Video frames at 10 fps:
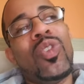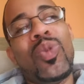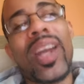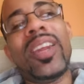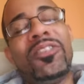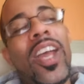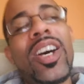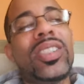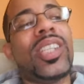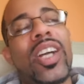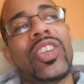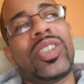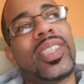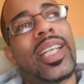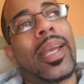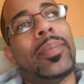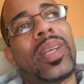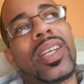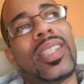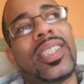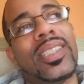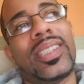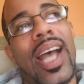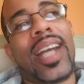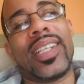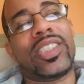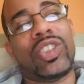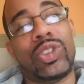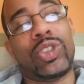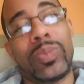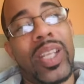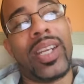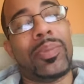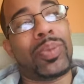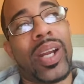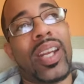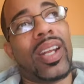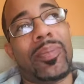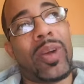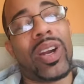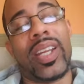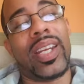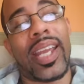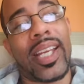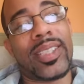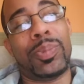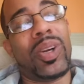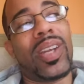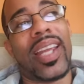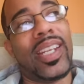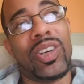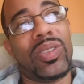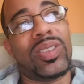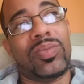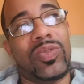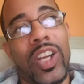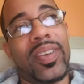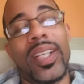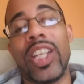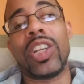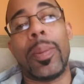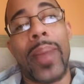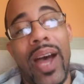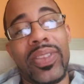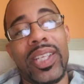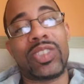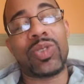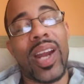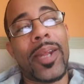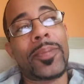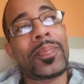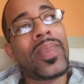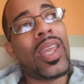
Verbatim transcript: What he fails to understand because he's not a social media branding and marketing expert, like he knows very little about this, right?